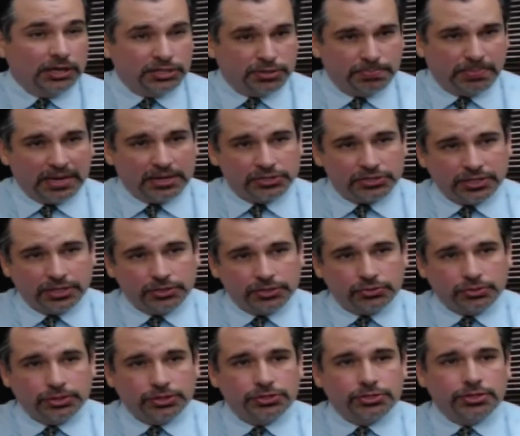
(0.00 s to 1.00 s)
best
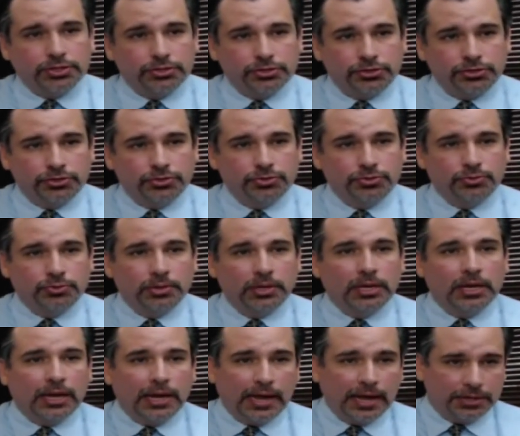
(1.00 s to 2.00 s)
interest to
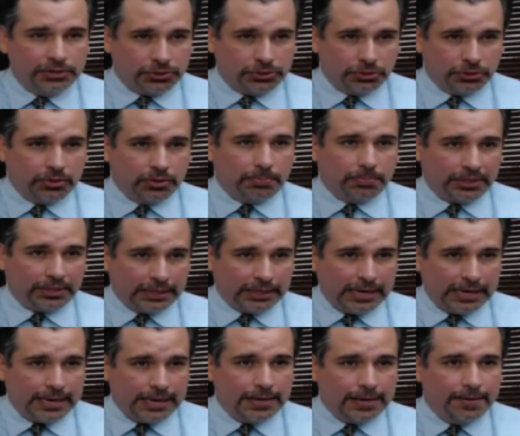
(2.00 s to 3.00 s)
enter a
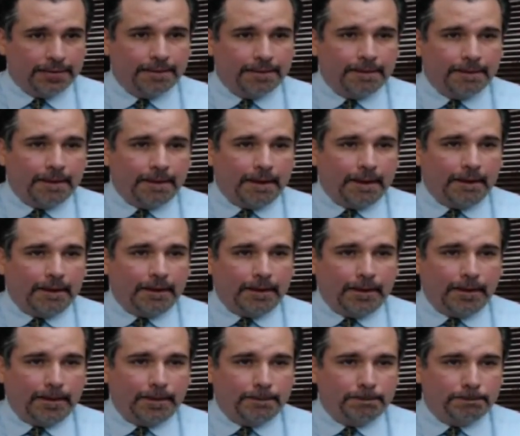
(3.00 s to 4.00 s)
plea
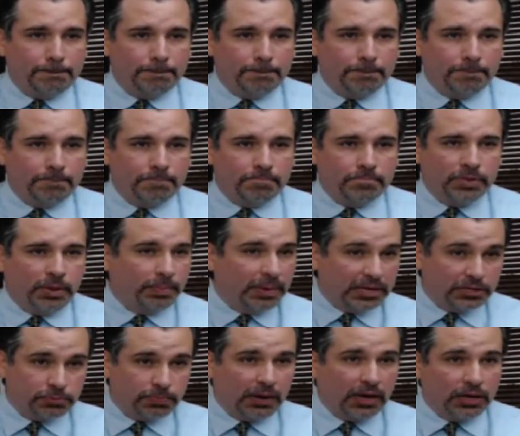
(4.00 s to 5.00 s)
the
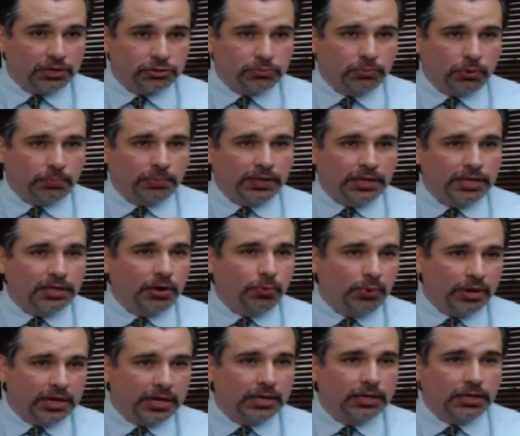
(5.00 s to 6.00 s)
best possible plea that we
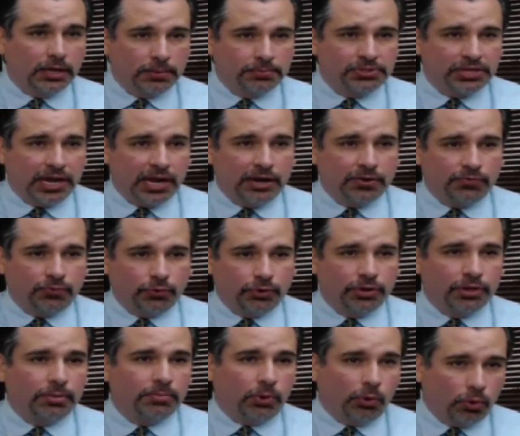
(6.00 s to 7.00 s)
can obtain for
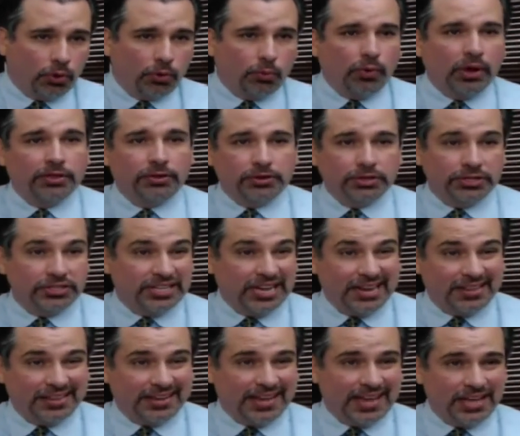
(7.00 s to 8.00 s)
them, or whether to take
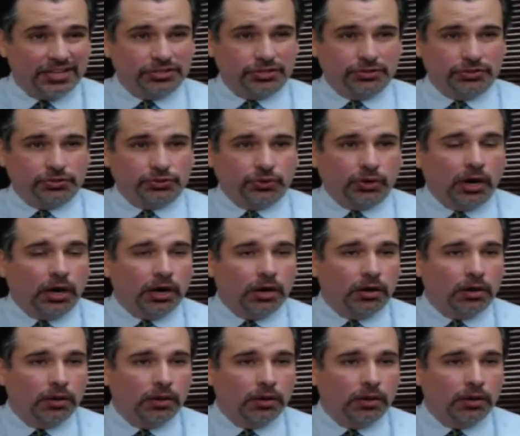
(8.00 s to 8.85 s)
the case to trial.